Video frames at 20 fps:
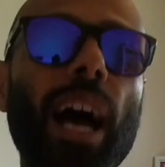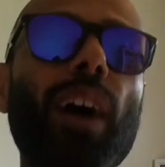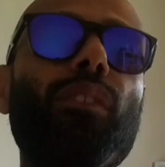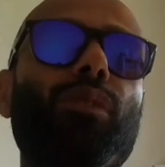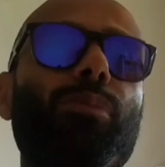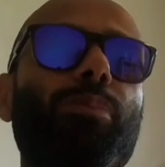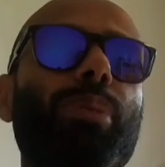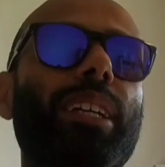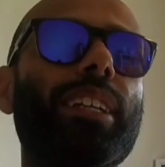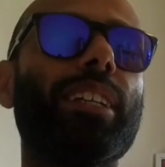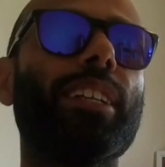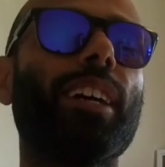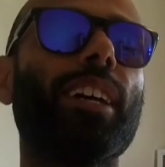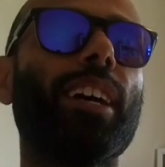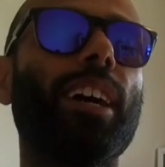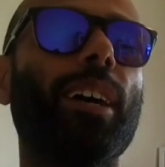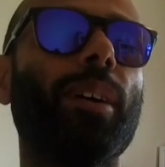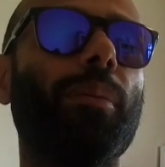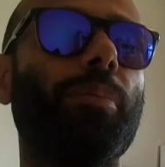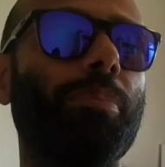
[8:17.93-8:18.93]
Haven't been
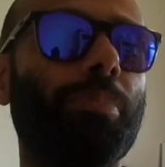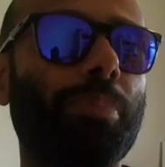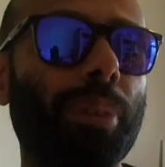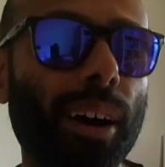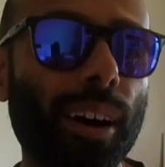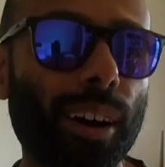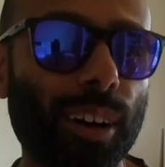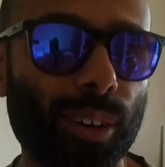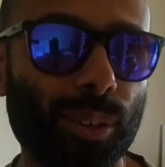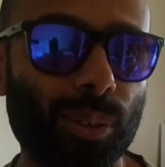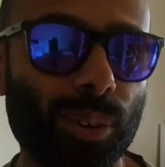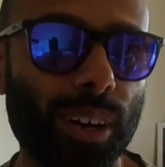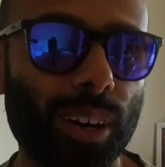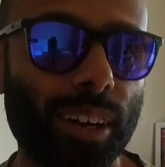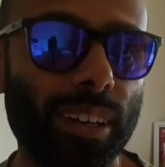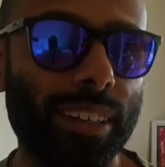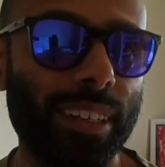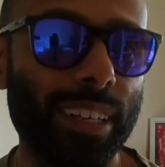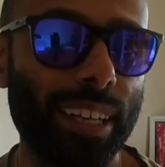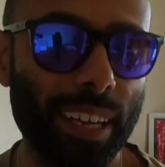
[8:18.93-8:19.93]
to park
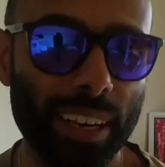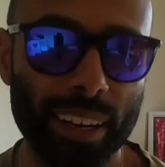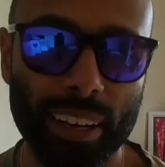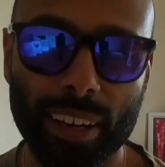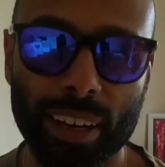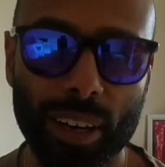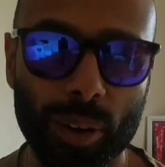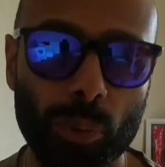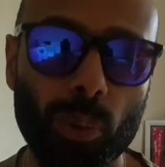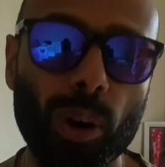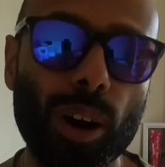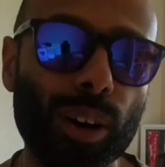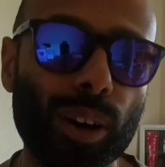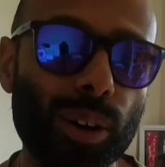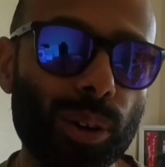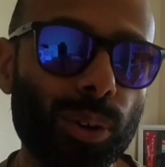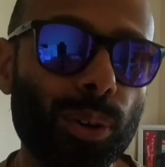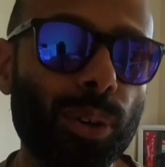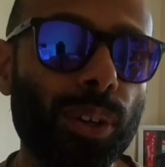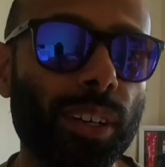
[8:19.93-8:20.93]
run in a
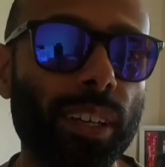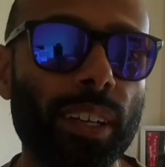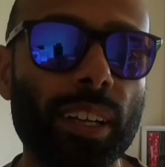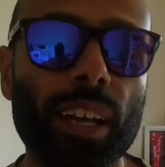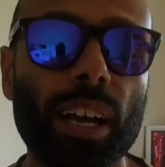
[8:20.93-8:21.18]
while.